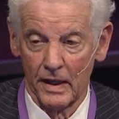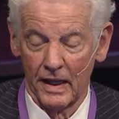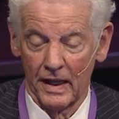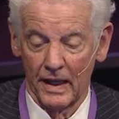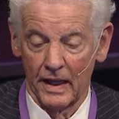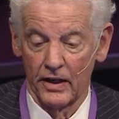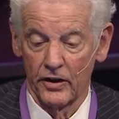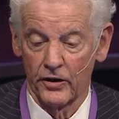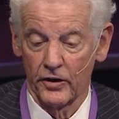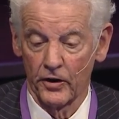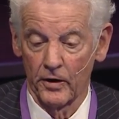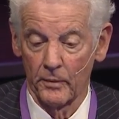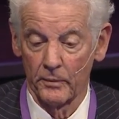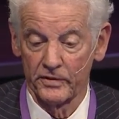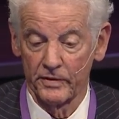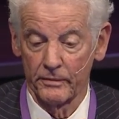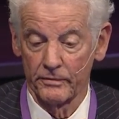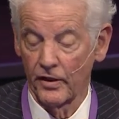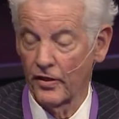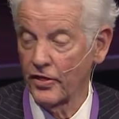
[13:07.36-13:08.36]
In
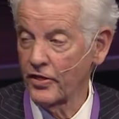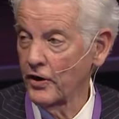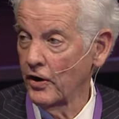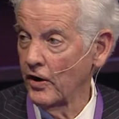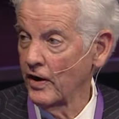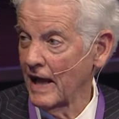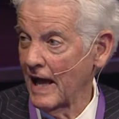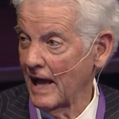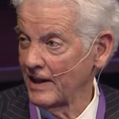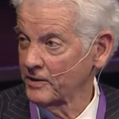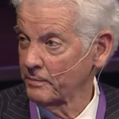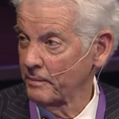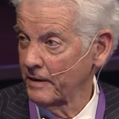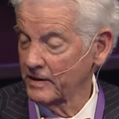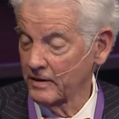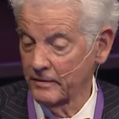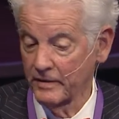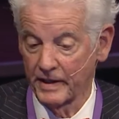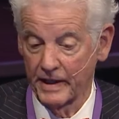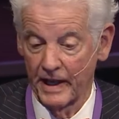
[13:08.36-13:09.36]
terms of the third aspect
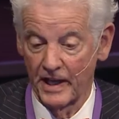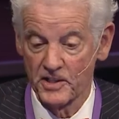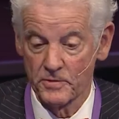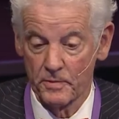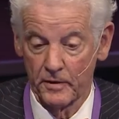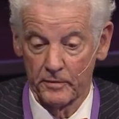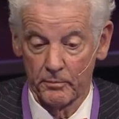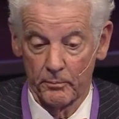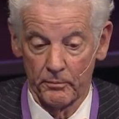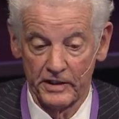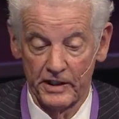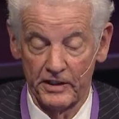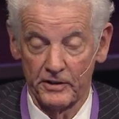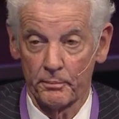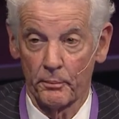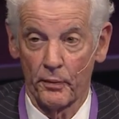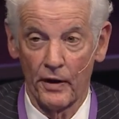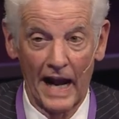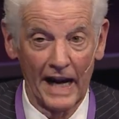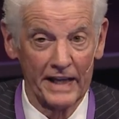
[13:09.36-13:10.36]
of engagement, these
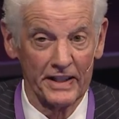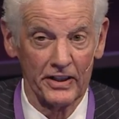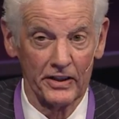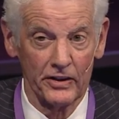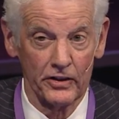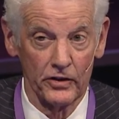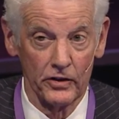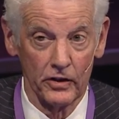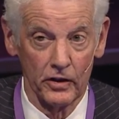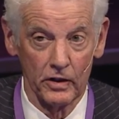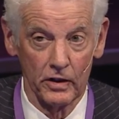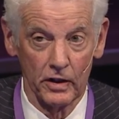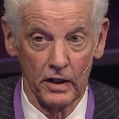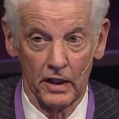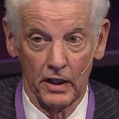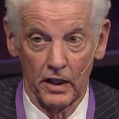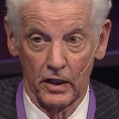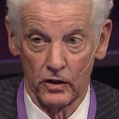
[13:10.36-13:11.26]
practical,